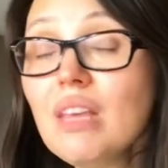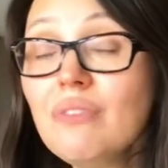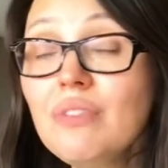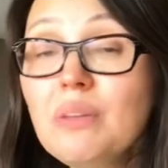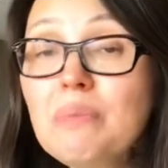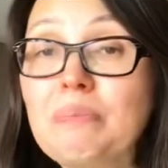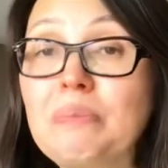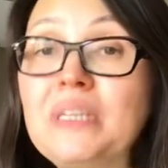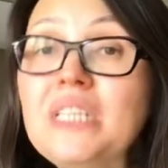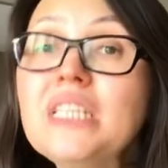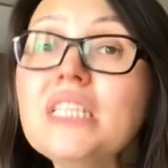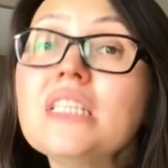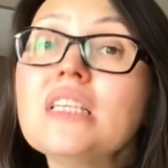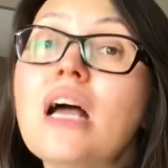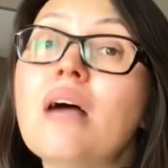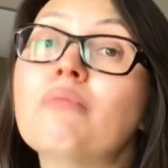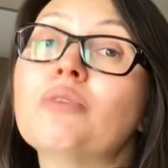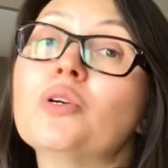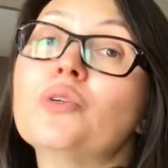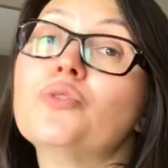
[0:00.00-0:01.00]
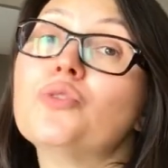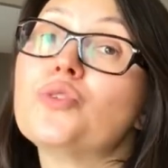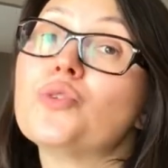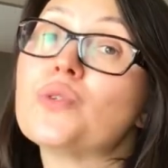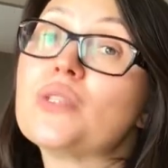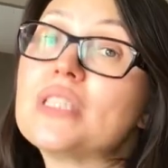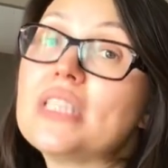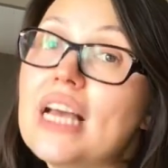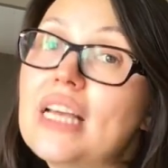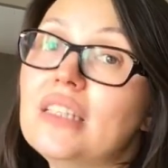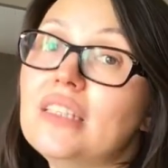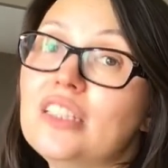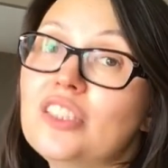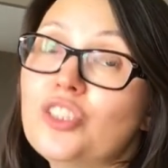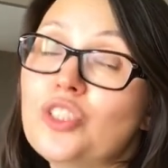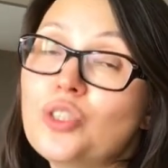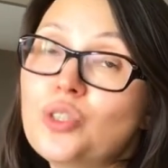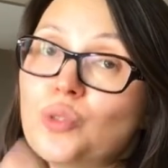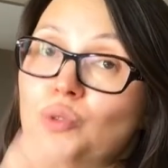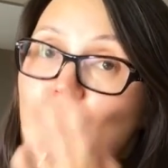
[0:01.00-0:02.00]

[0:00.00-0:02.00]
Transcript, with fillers: the piece i'm going to send it to